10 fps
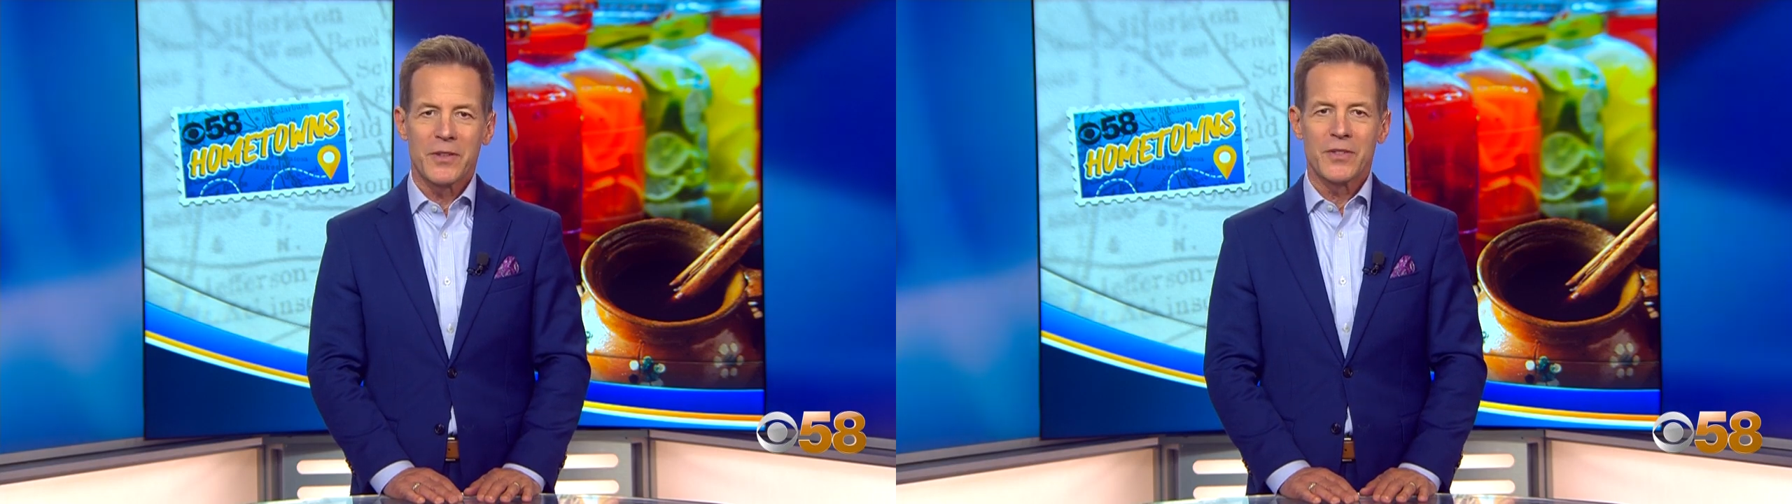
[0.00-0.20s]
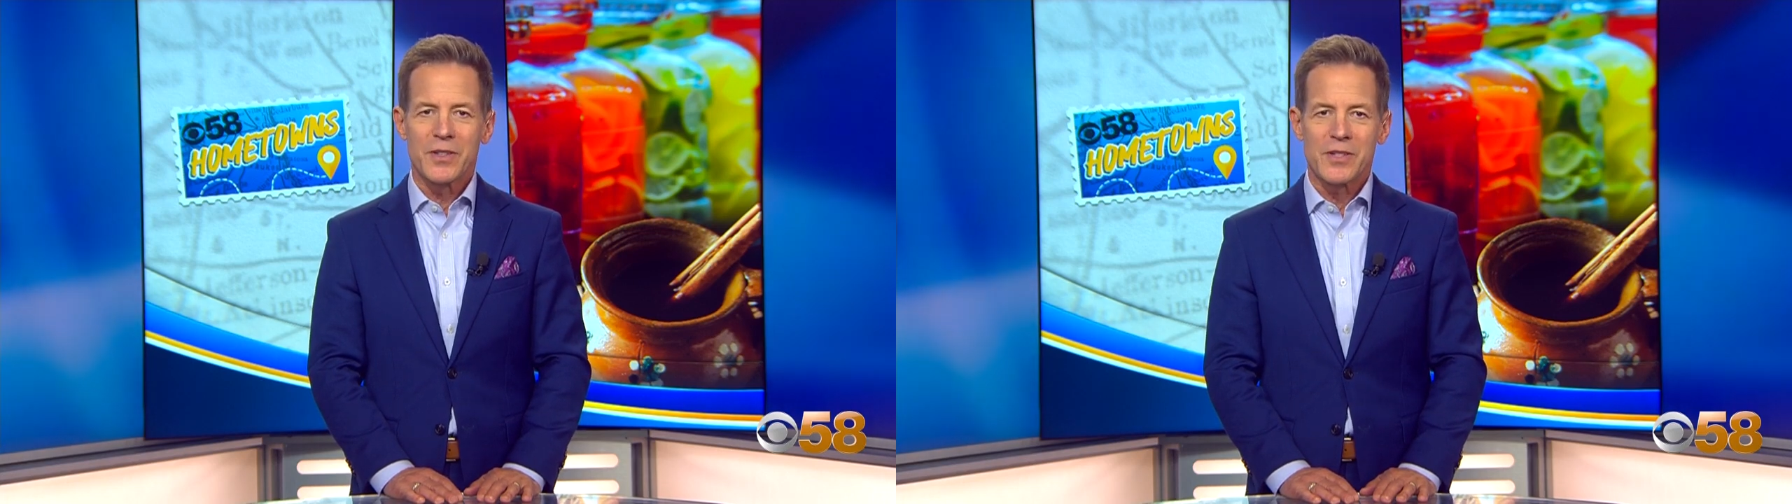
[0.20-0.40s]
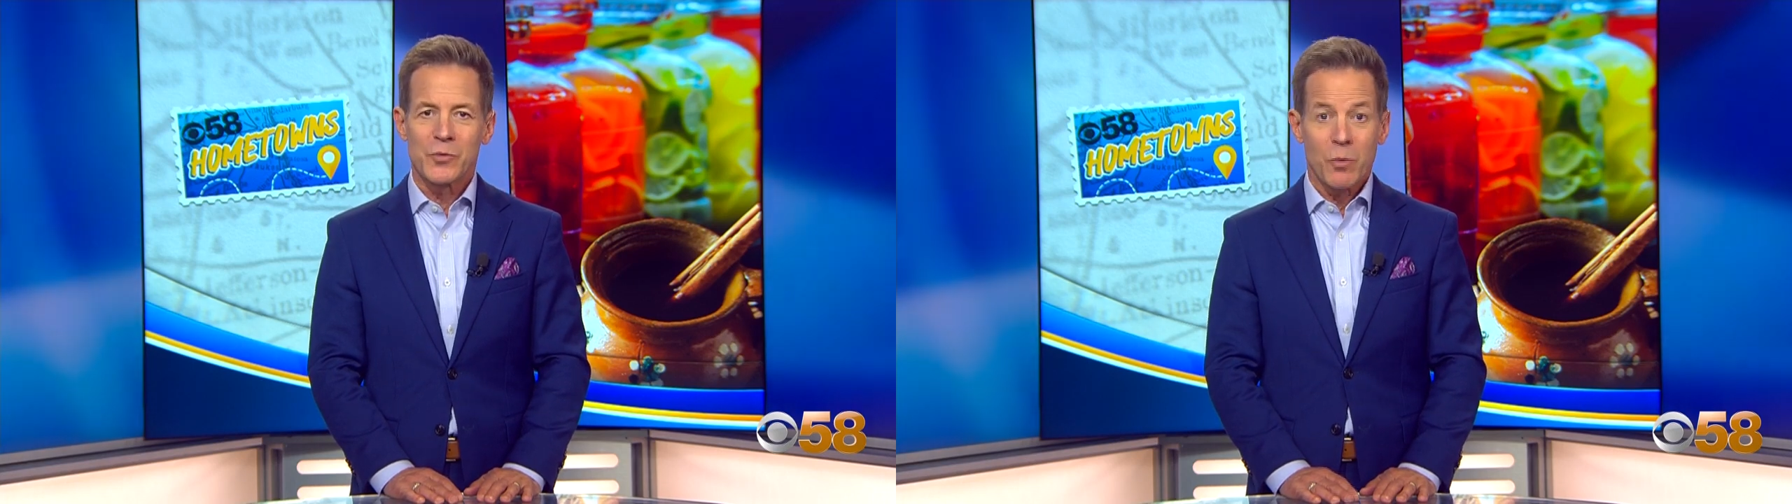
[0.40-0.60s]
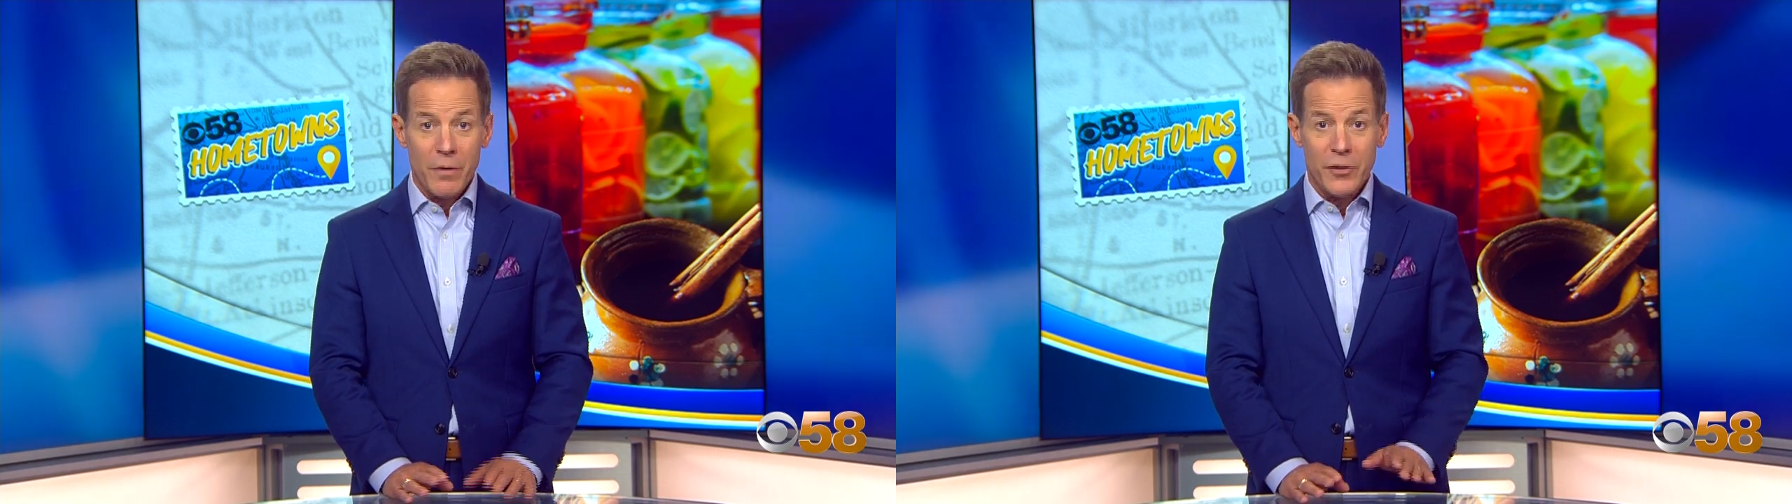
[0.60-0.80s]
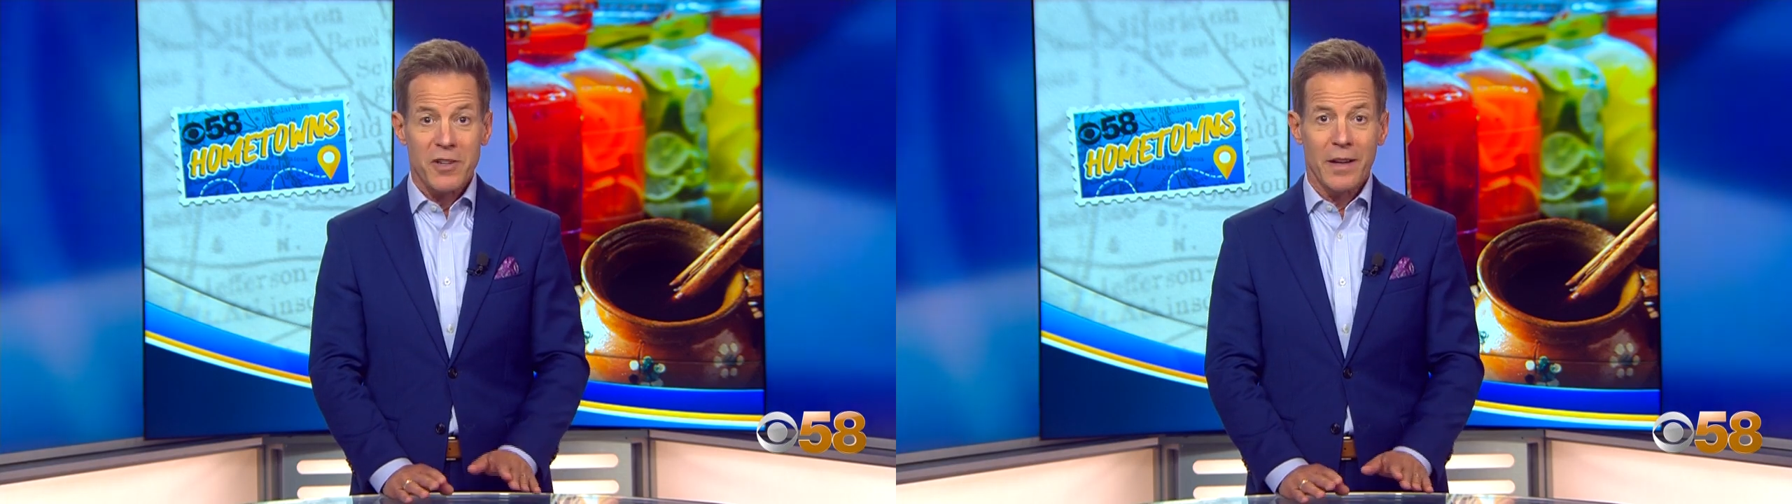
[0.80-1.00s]
businesses
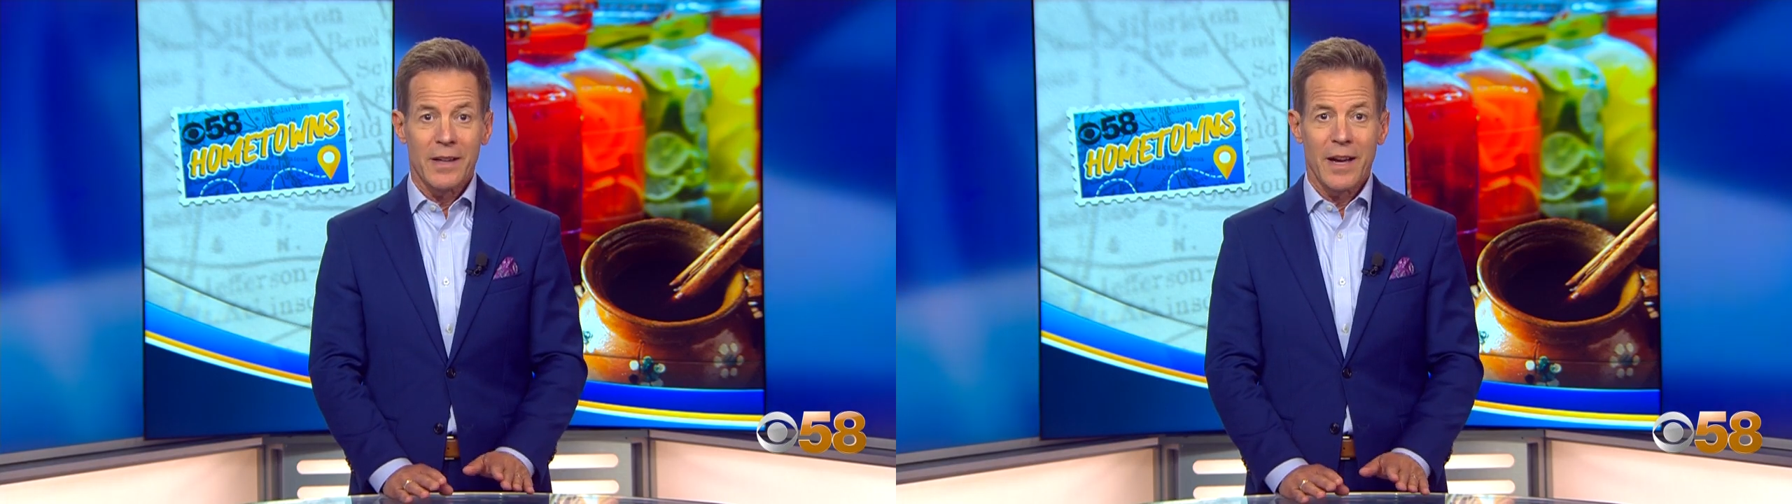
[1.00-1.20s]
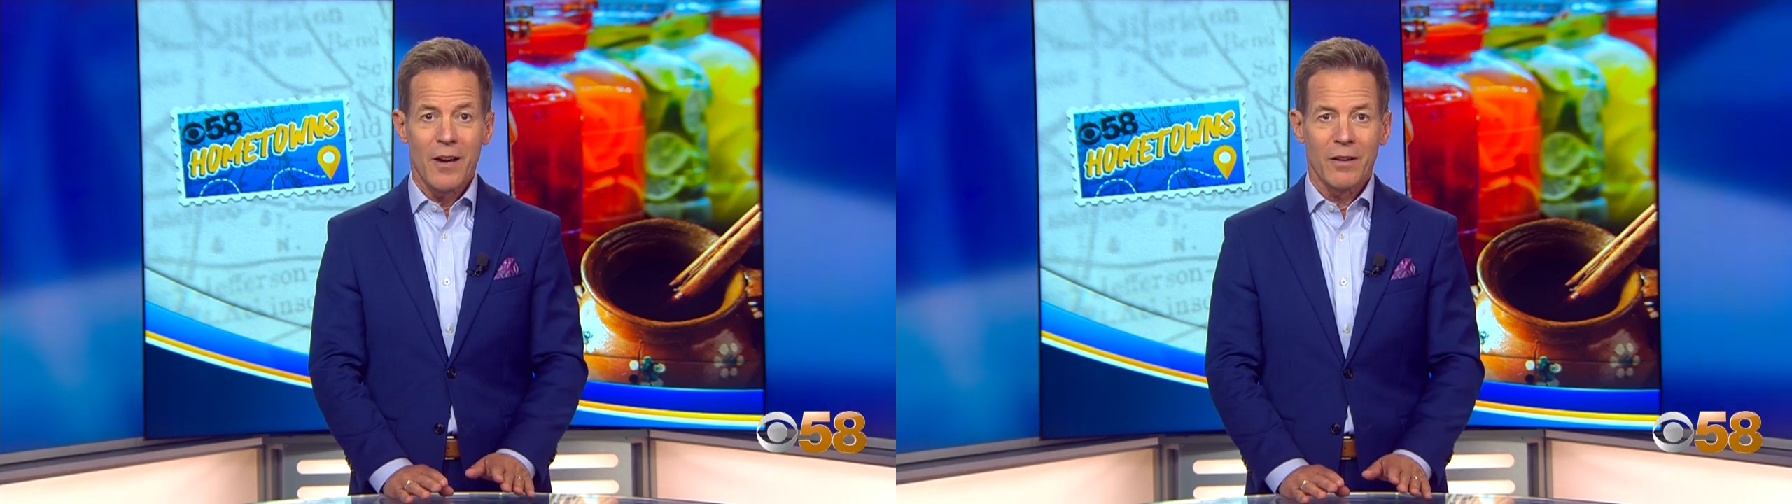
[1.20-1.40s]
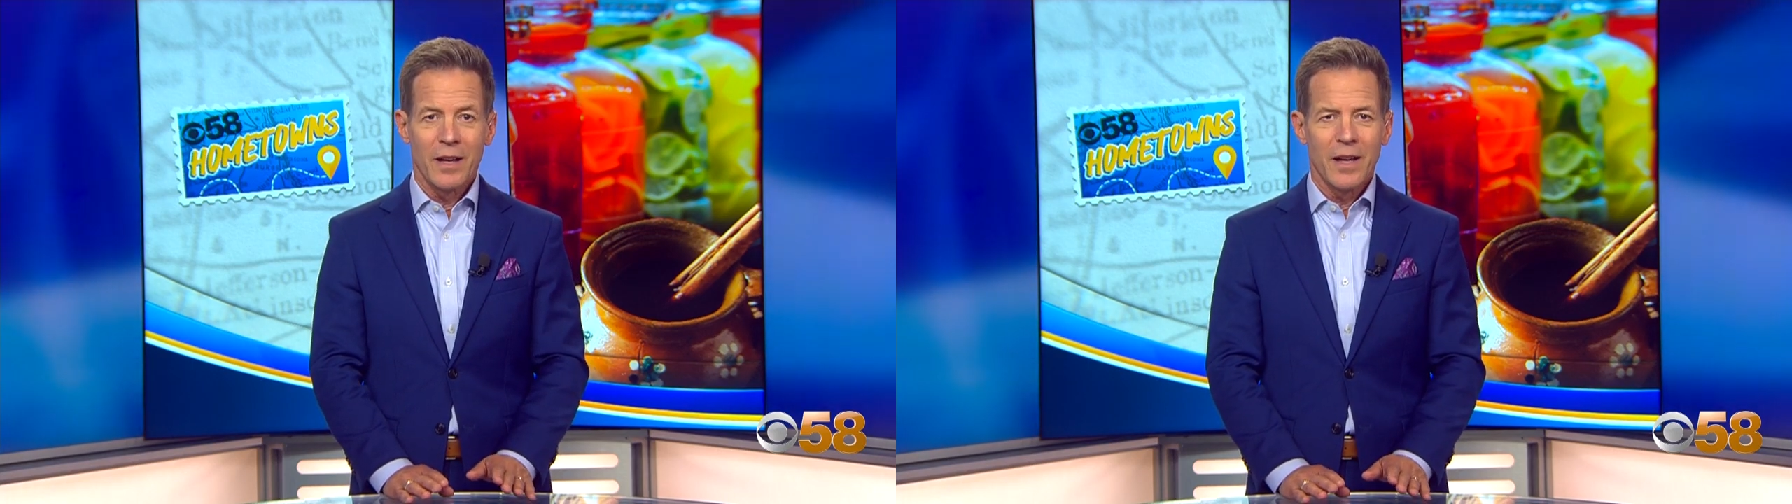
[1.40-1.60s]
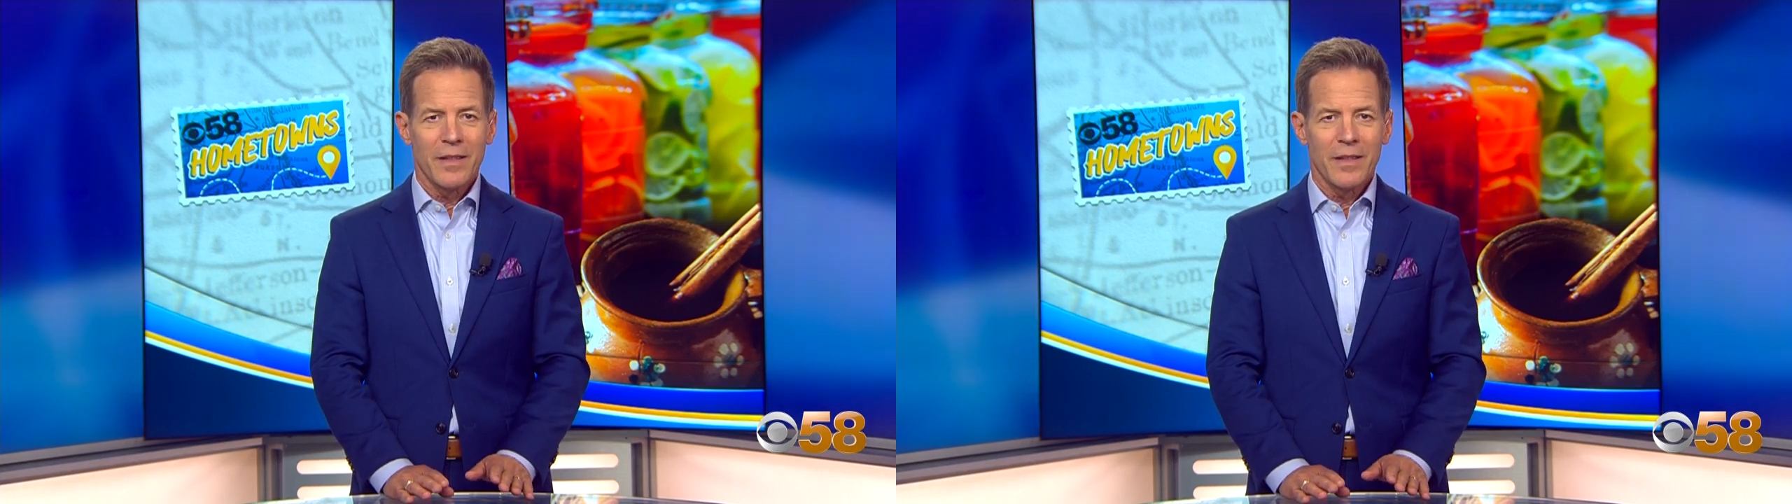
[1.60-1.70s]
worth checking out